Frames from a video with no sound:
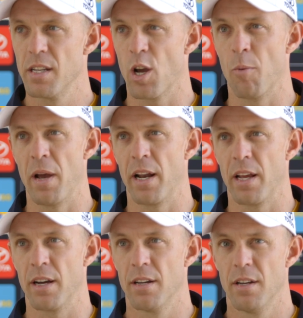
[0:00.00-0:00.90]
help out
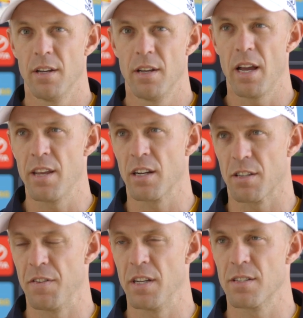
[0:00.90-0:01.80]
our, our young
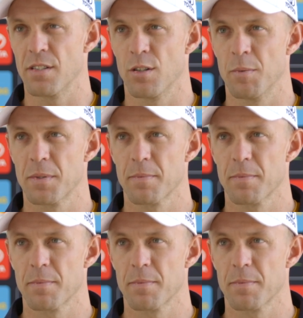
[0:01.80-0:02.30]
defenders at times.